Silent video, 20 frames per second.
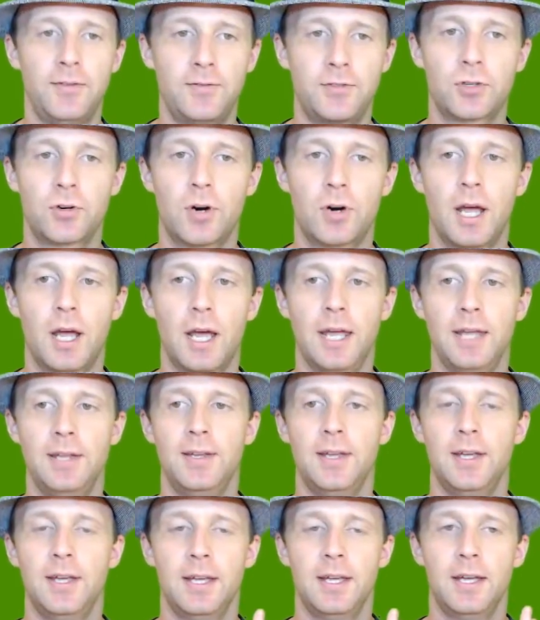I've
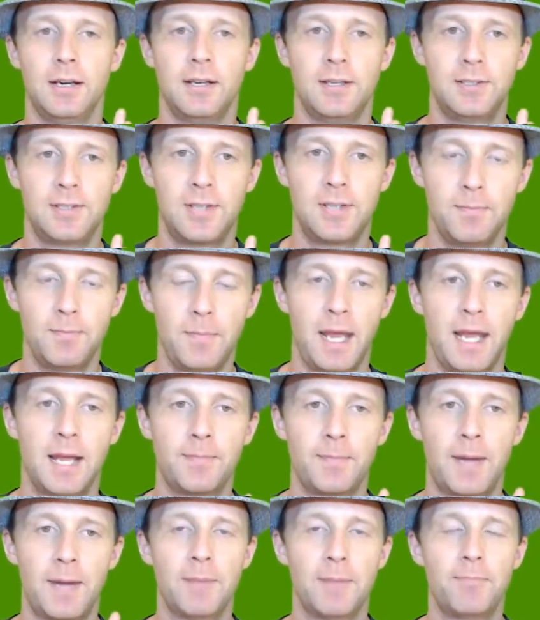tried to
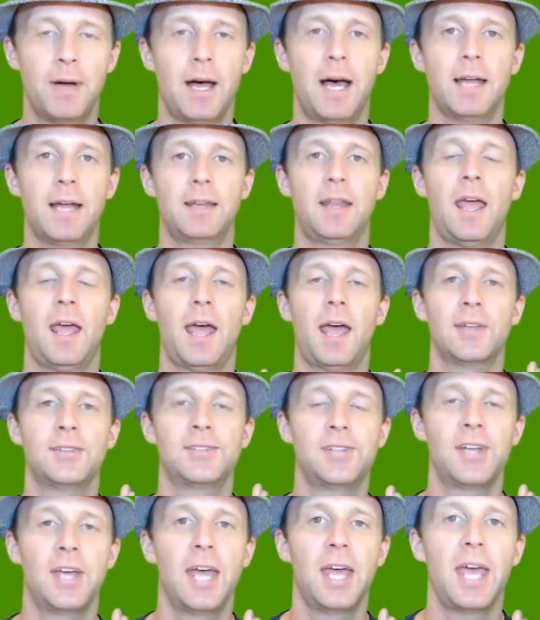make my
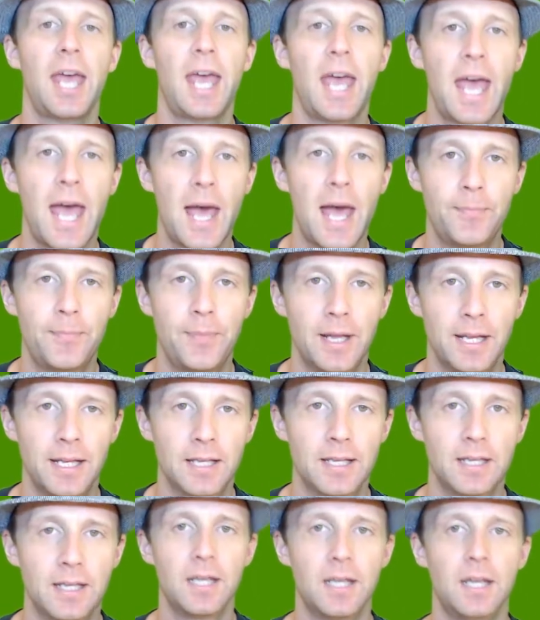podcast
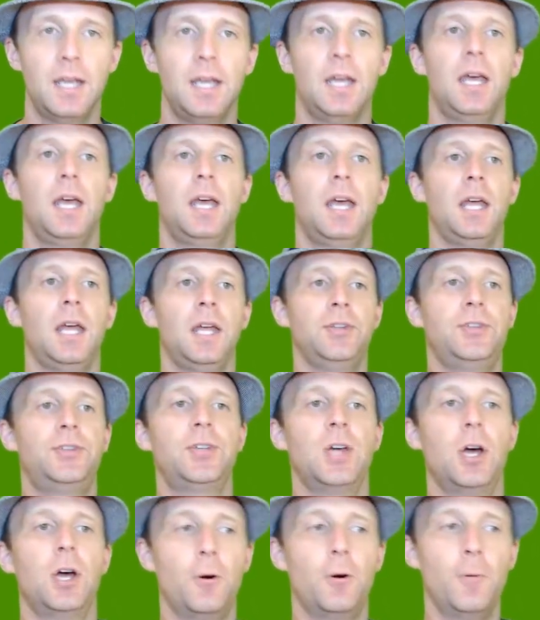happen.
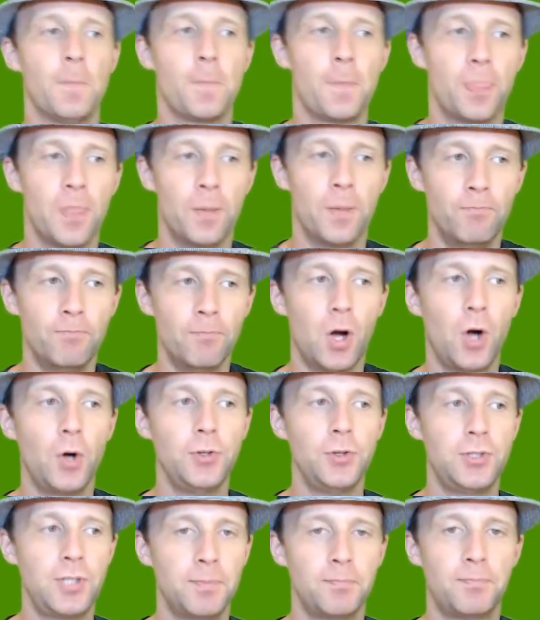And so, the
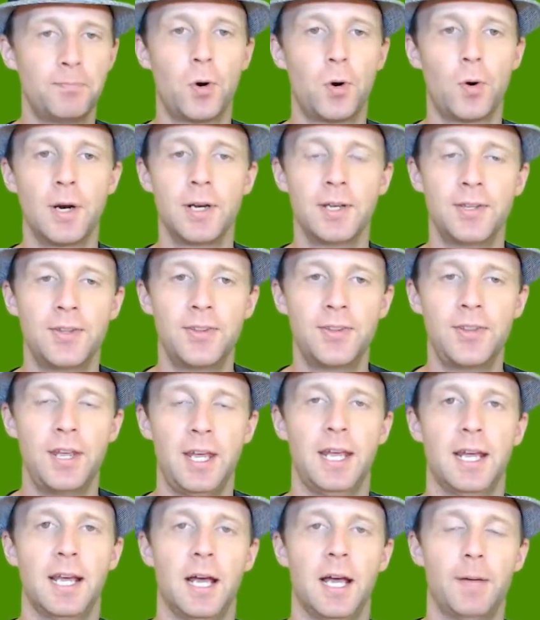most important
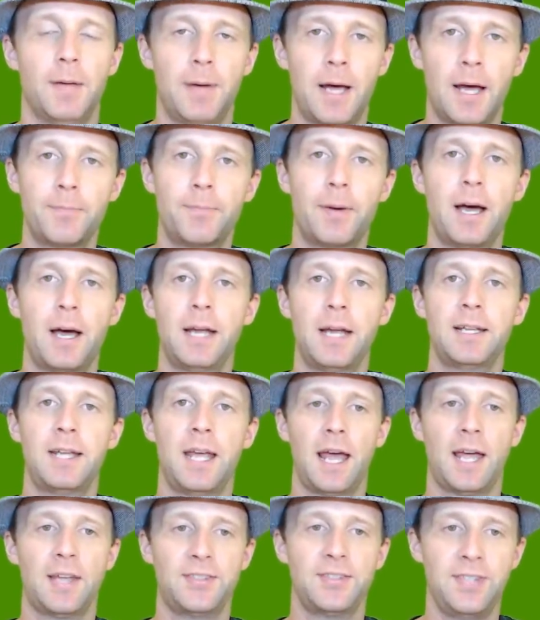thing about
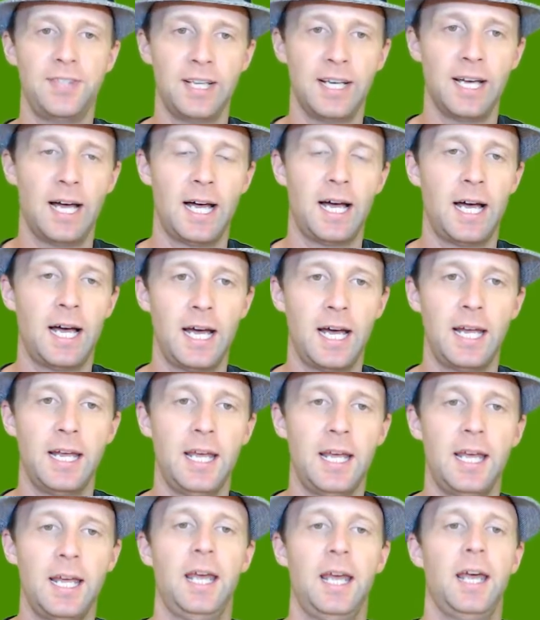podcasting
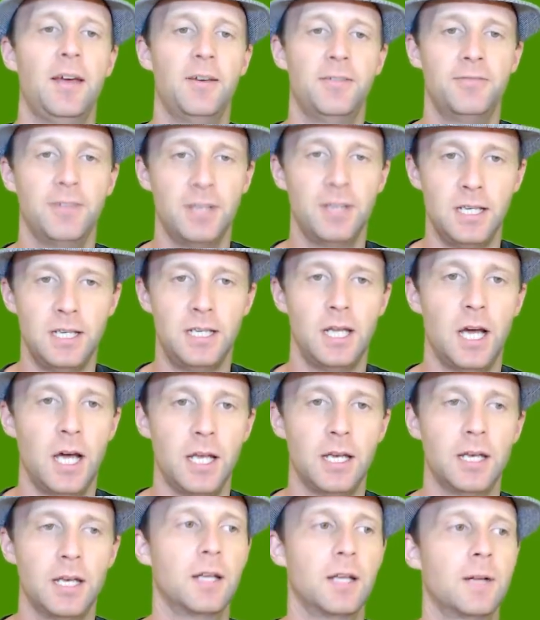I have
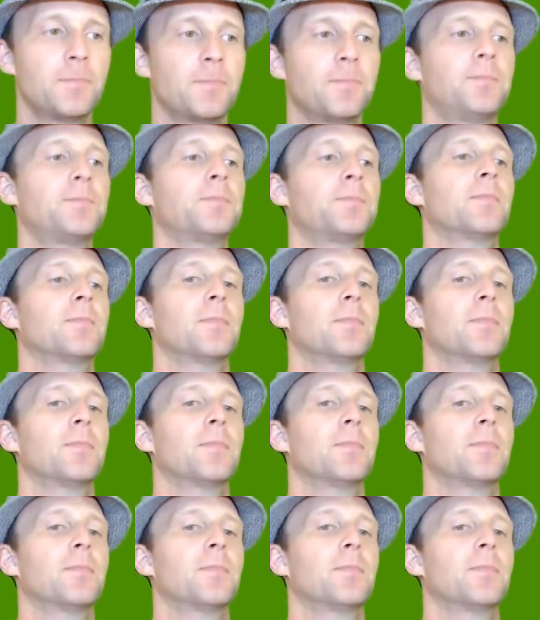done,